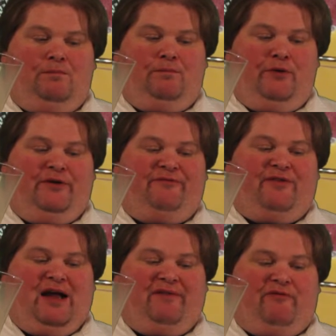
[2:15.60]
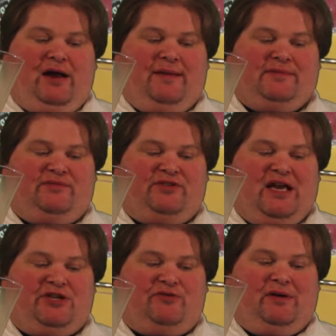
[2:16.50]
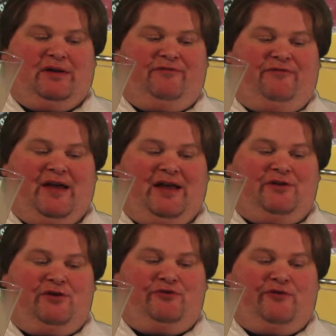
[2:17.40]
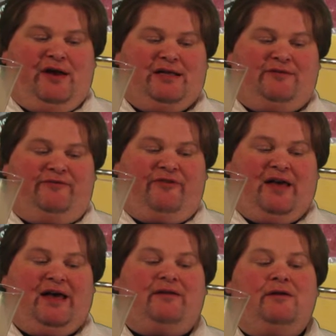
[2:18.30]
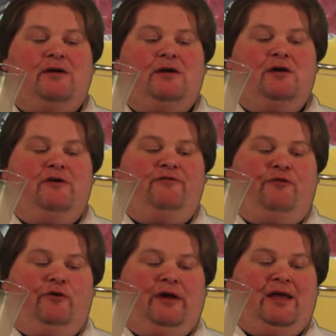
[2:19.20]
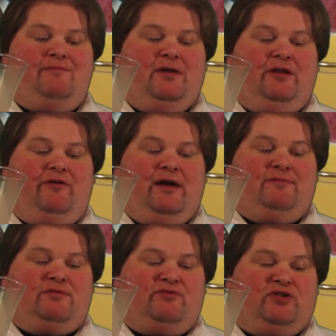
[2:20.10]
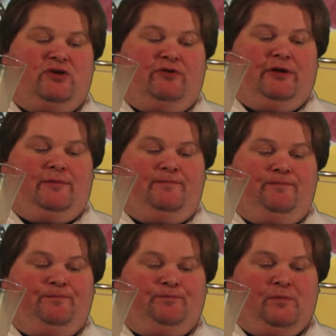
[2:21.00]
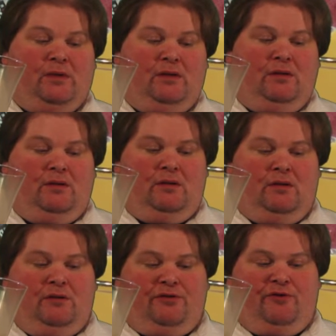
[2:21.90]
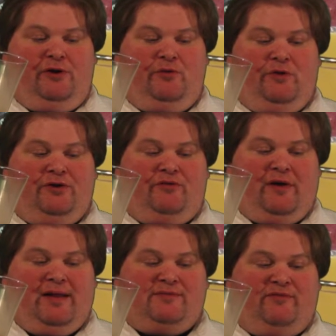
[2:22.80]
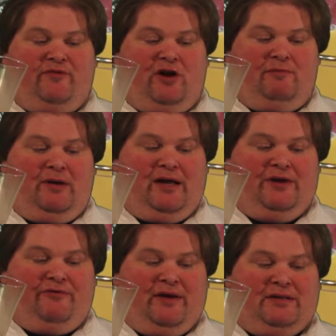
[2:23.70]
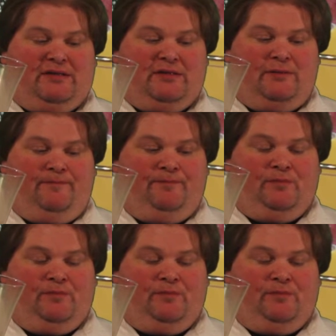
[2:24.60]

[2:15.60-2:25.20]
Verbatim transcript: point five grams of saturated fat, no trans fat, forty-eight milligrams of sodium, thirty-one grams of carbohydrates,